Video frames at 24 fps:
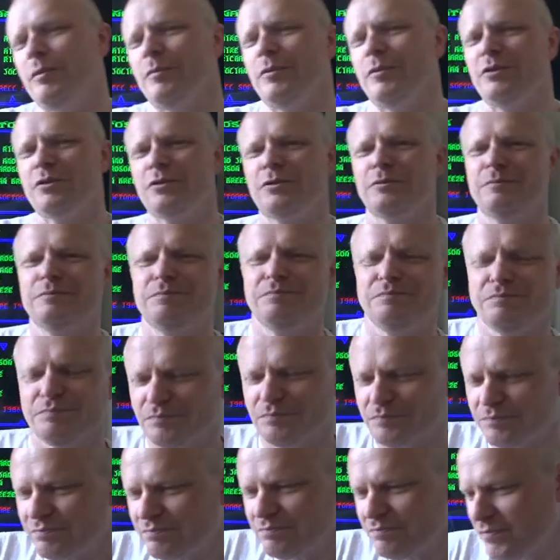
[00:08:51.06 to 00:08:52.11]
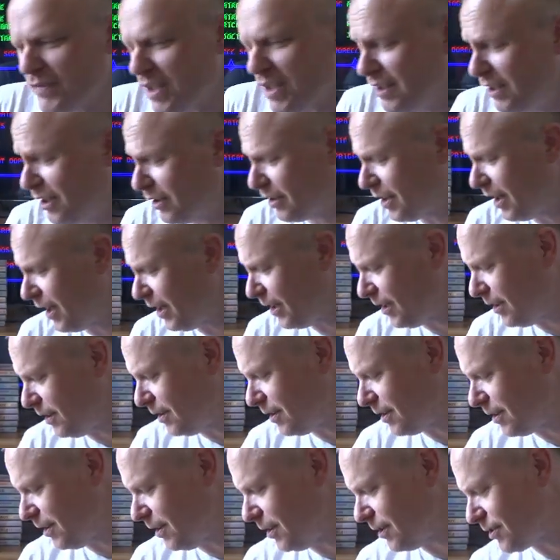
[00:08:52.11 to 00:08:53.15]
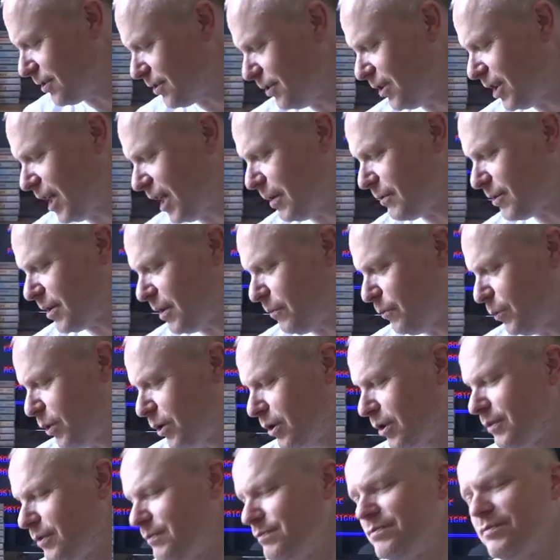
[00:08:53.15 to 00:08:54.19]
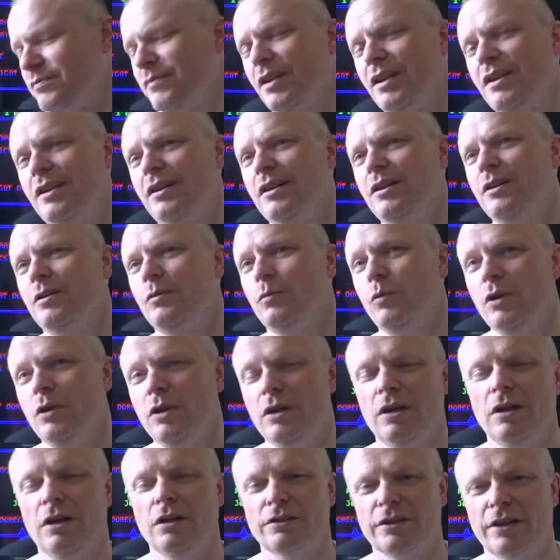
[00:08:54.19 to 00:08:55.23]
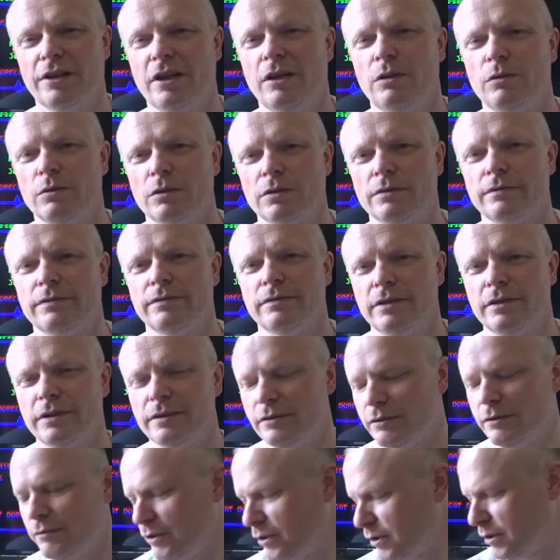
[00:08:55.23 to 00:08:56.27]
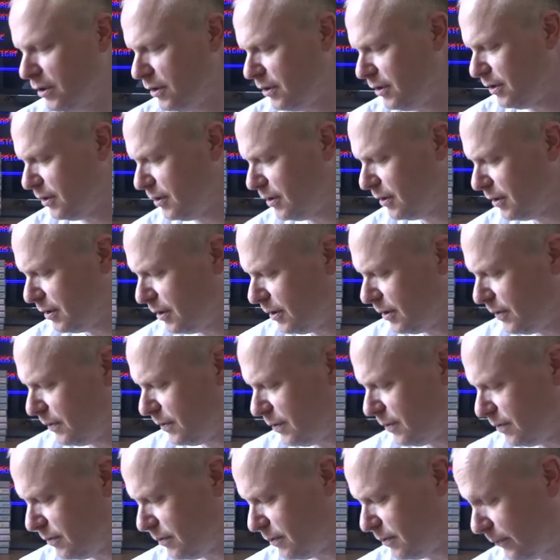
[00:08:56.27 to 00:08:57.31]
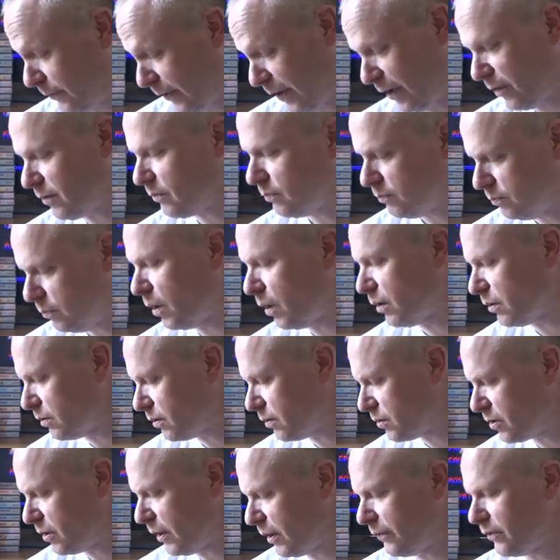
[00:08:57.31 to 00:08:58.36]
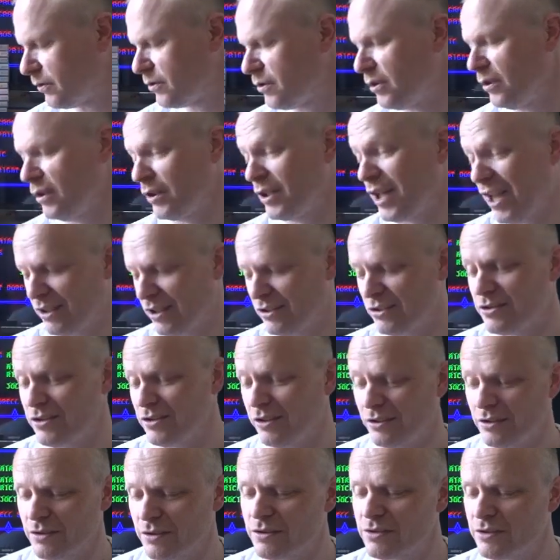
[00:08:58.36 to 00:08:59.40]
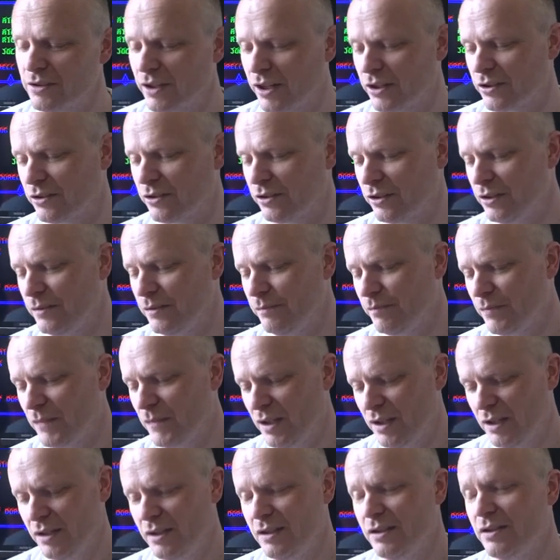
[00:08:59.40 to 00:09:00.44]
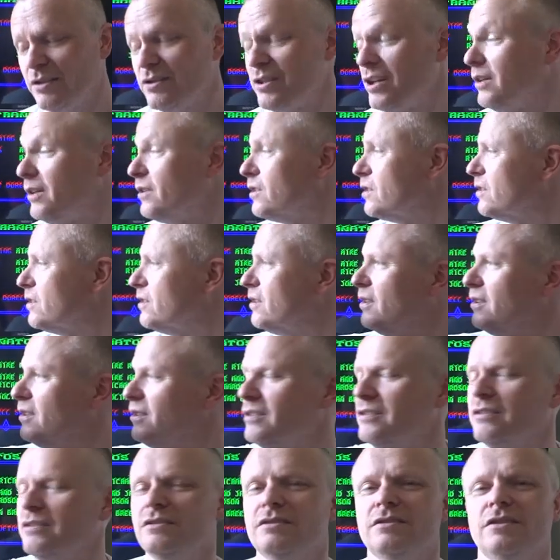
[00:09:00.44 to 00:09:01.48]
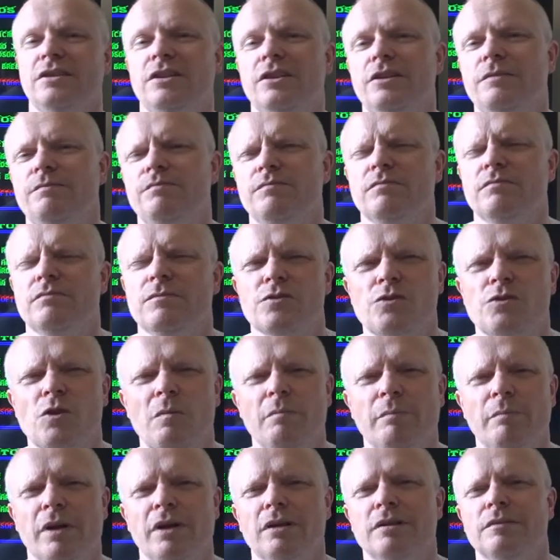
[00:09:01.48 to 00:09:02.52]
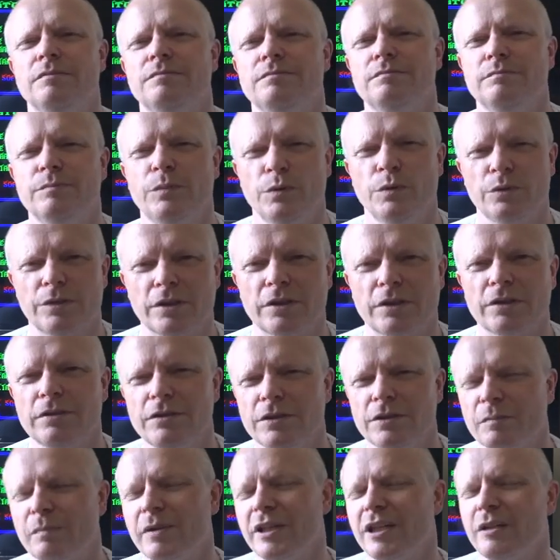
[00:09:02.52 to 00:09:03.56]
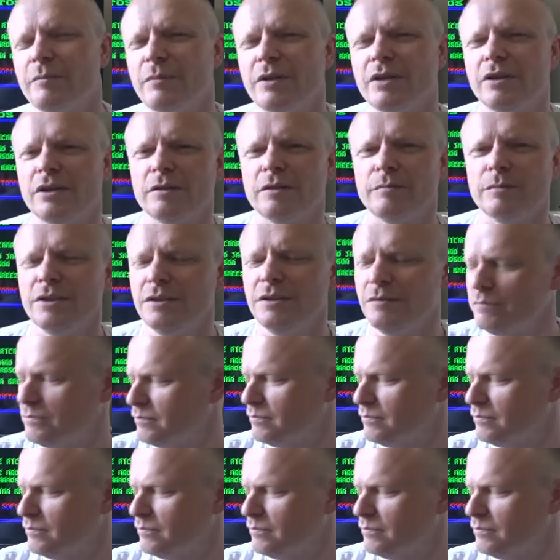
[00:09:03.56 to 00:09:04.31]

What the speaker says: a miss. Okay, the last two games then were hard to get hold of originally. In fact, one I still haven't seen again since actually. So it's the somber music. It's playing behind me.